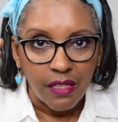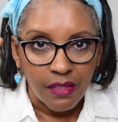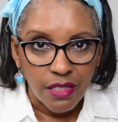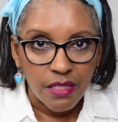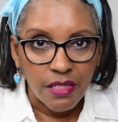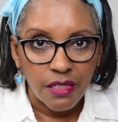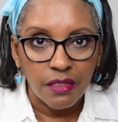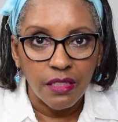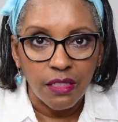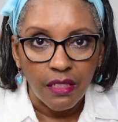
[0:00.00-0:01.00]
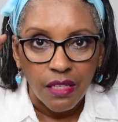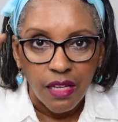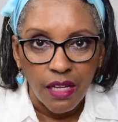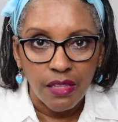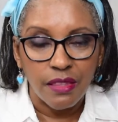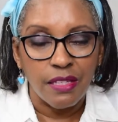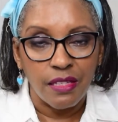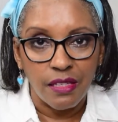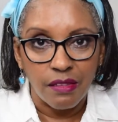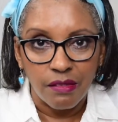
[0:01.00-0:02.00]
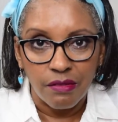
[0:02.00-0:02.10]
this ceiling, and the